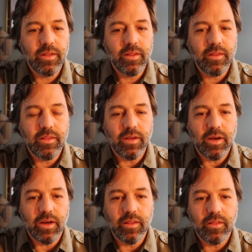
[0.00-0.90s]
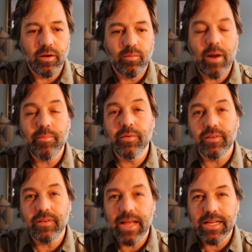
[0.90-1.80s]
the
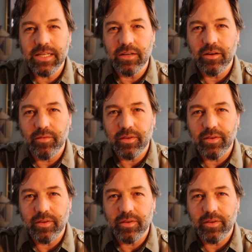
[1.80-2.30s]
representation of the